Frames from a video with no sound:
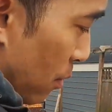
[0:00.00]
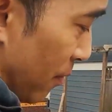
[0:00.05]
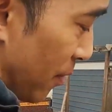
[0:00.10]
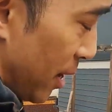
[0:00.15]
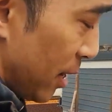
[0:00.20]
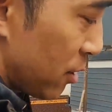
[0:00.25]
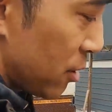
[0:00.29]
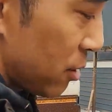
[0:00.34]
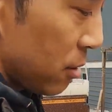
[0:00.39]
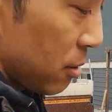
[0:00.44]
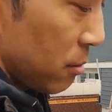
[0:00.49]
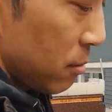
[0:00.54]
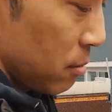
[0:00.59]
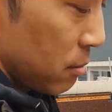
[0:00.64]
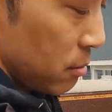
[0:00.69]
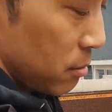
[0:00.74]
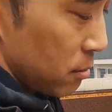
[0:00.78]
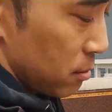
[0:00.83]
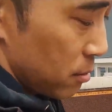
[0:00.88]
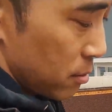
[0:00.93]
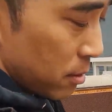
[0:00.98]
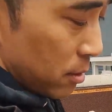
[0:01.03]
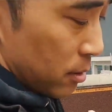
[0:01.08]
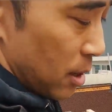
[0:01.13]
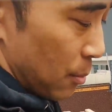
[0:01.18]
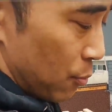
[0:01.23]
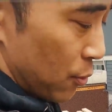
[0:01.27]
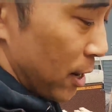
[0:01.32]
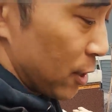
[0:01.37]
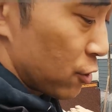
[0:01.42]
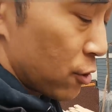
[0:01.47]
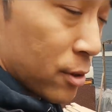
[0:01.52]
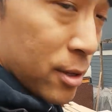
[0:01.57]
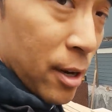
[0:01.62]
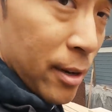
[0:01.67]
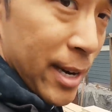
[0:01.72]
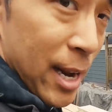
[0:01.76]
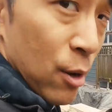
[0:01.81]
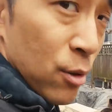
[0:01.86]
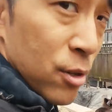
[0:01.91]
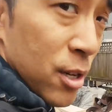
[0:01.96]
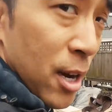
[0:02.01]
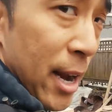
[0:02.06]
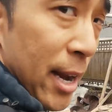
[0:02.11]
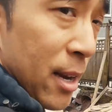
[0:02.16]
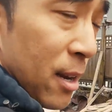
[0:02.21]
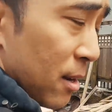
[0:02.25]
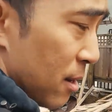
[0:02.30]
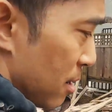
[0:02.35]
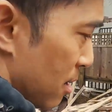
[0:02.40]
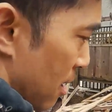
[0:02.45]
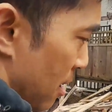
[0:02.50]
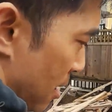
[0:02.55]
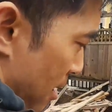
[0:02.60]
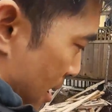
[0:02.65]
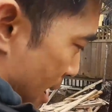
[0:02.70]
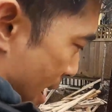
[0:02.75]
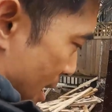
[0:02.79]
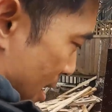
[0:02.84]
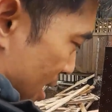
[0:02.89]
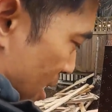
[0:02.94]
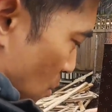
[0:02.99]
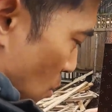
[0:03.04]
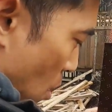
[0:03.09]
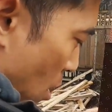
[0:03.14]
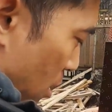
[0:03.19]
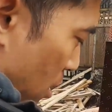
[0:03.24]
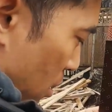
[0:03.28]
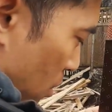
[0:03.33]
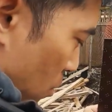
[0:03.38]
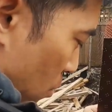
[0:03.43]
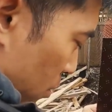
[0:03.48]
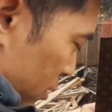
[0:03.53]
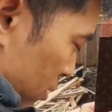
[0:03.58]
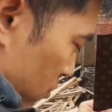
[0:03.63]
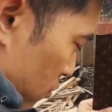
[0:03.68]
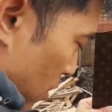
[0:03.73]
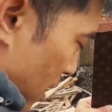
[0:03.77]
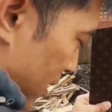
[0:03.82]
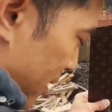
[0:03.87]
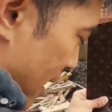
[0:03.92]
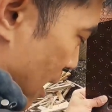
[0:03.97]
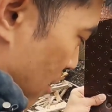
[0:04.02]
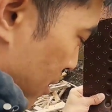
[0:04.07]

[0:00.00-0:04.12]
With this, the pressure is on the outside, and any water will just run